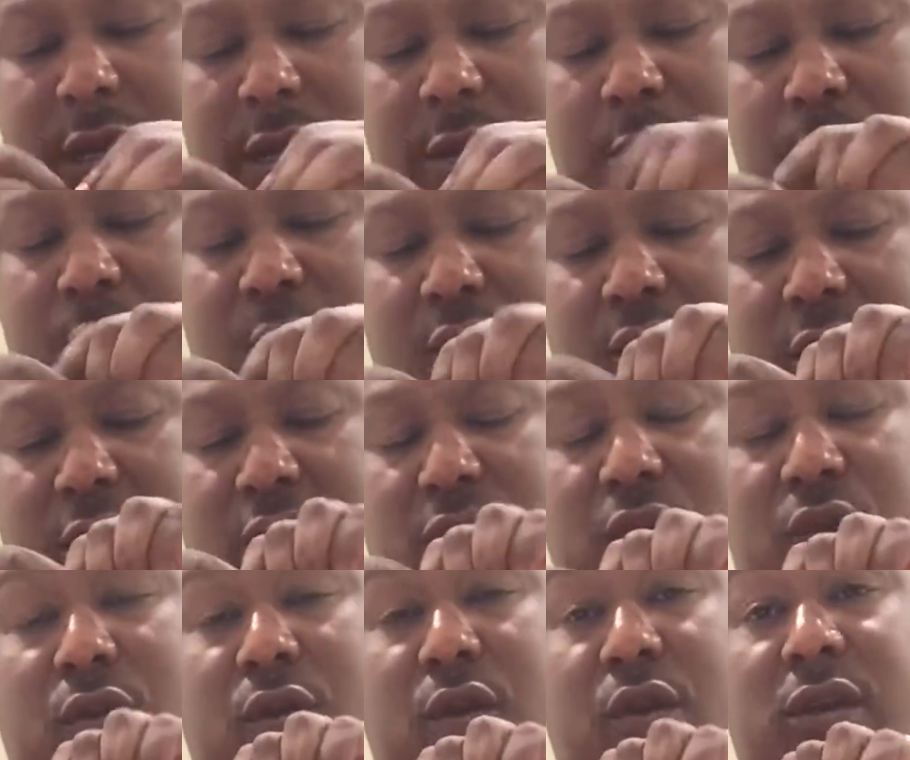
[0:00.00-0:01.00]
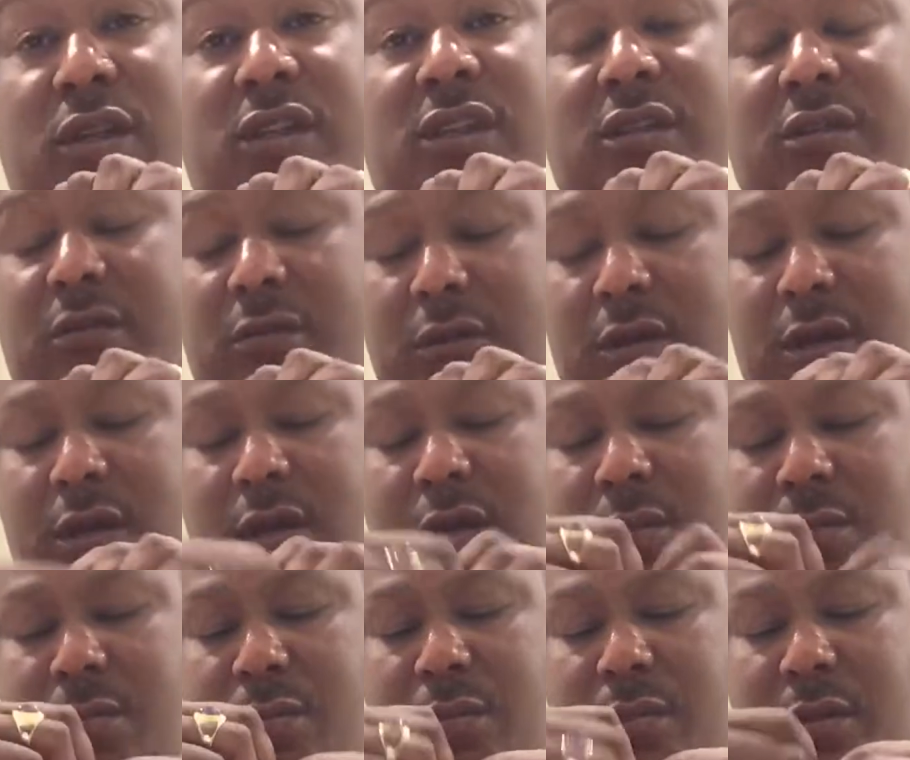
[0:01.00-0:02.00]
I'm going to not
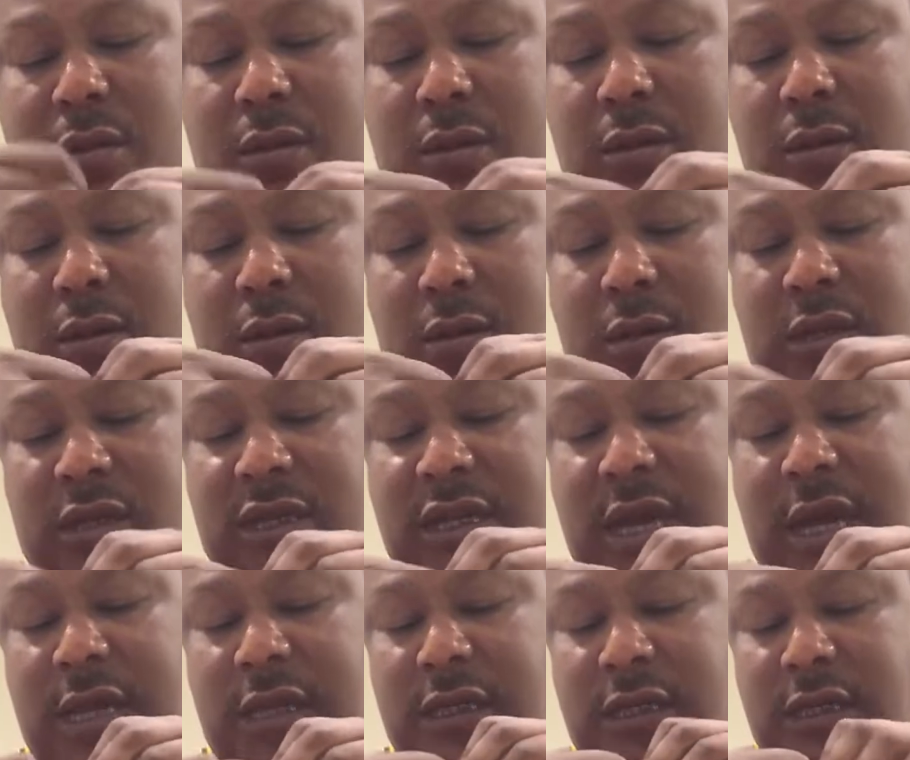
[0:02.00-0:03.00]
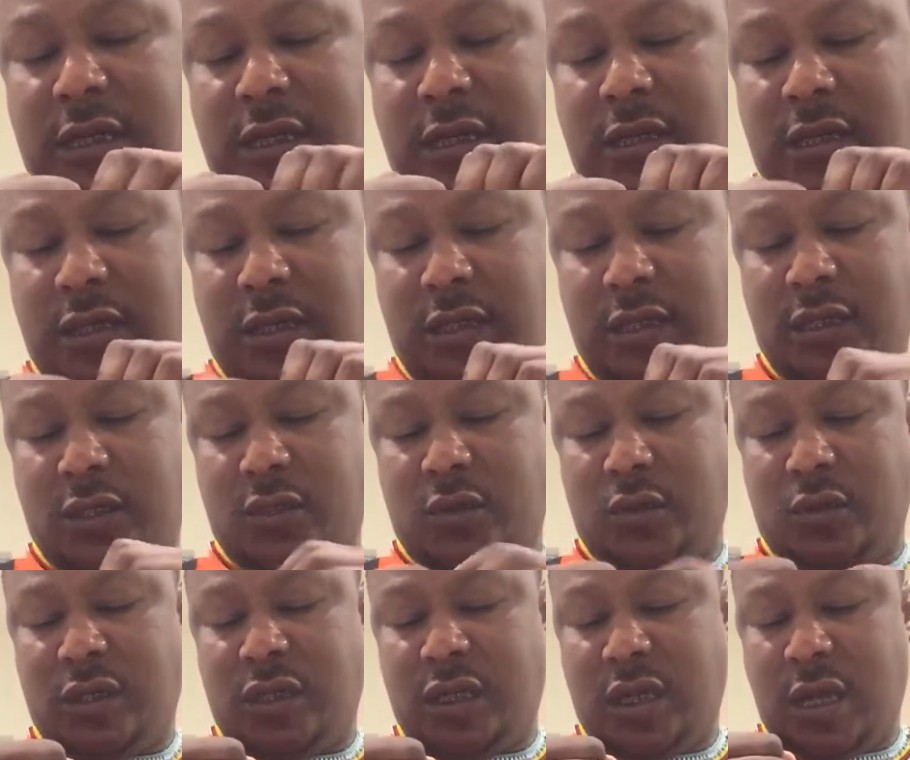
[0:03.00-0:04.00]
tighten it, just
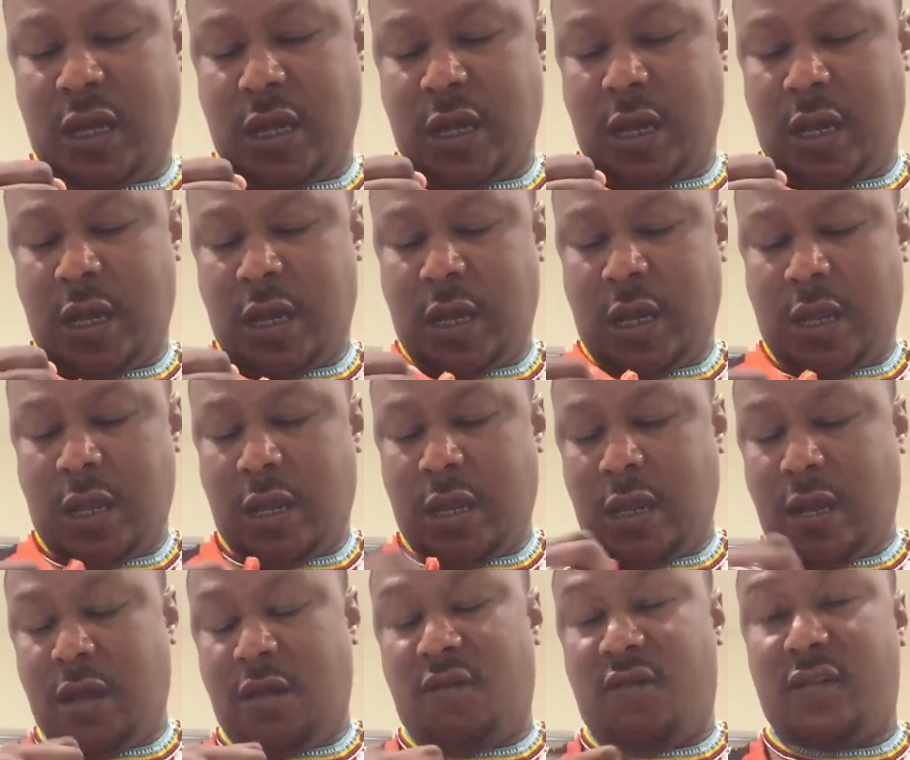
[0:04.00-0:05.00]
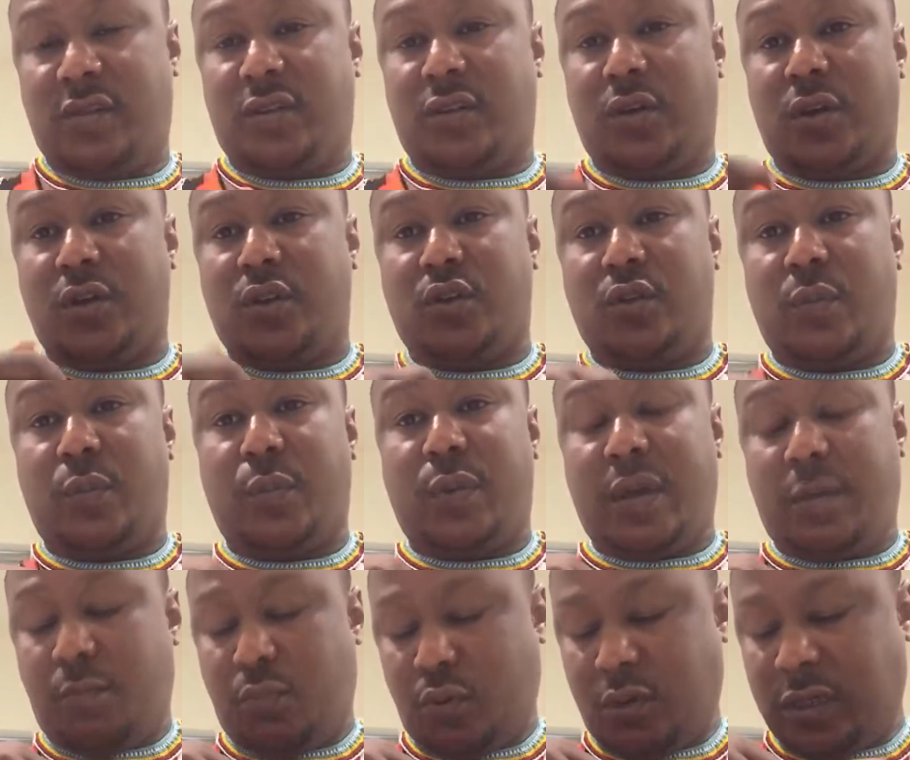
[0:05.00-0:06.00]
to check if it's going to
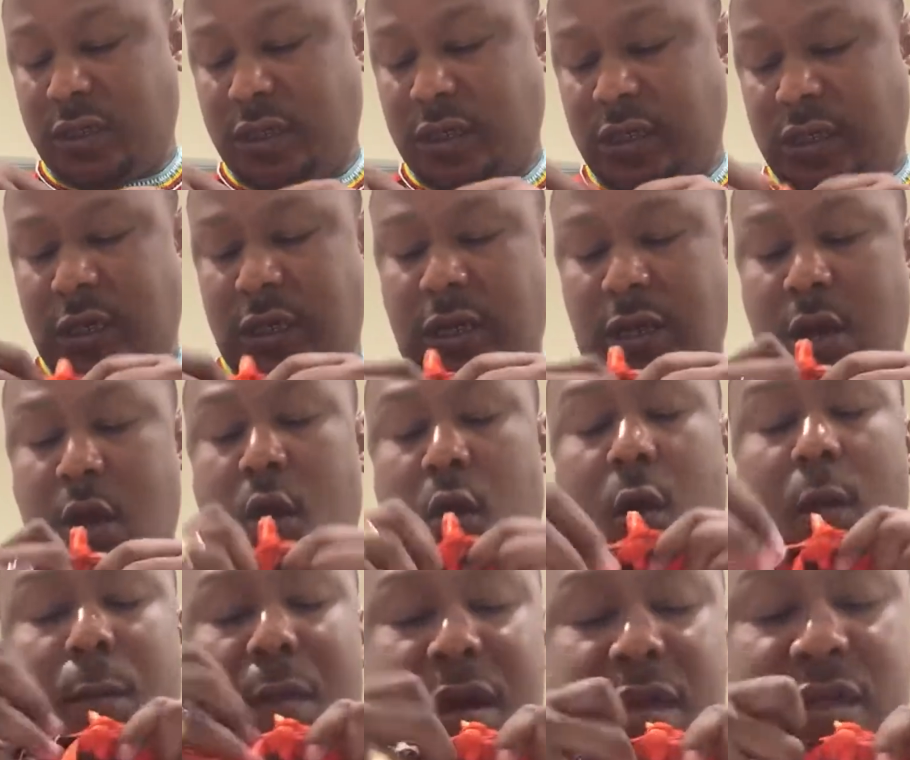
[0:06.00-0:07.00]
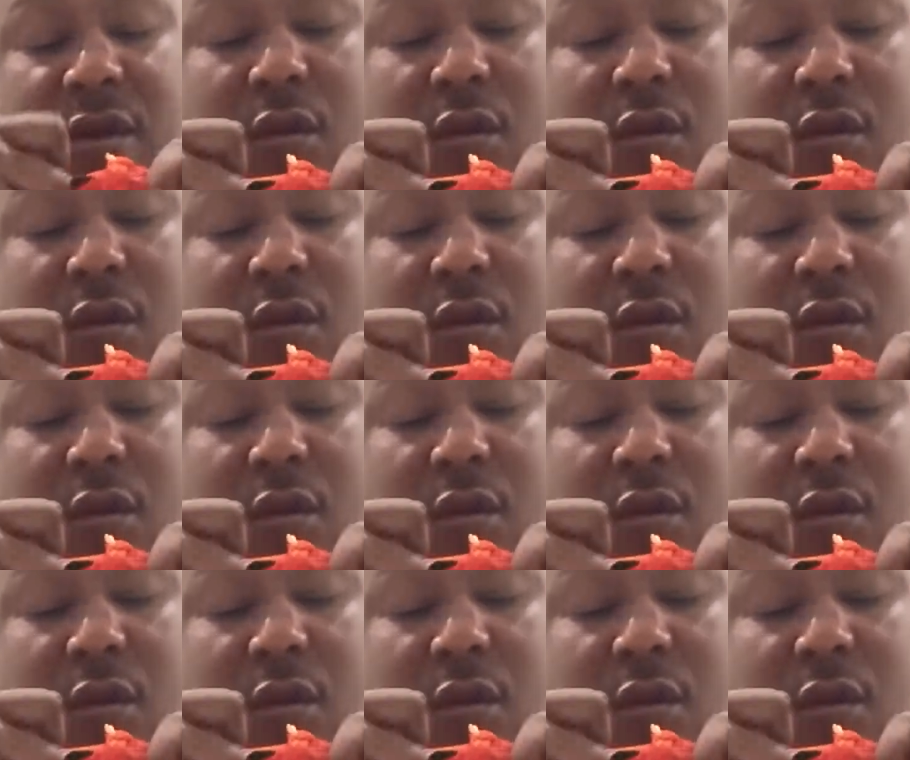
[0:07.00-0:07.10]
be positioned. Oh, by